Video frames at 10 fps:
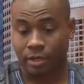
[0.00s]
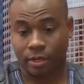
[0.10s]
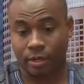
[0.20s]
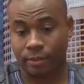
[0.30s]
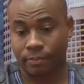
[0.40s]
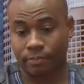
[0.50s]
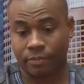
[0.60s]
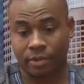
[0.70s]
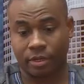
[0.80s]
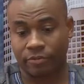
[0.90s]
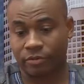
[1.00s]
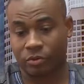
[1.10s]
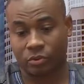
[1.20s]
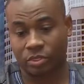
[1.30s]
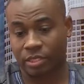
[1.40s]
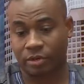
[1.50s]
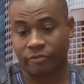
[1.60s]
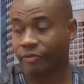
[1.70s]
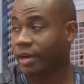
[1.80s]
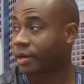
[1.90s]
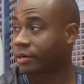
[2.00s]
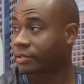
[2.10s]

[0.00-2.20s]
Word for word: um, the vehicle is not on fire,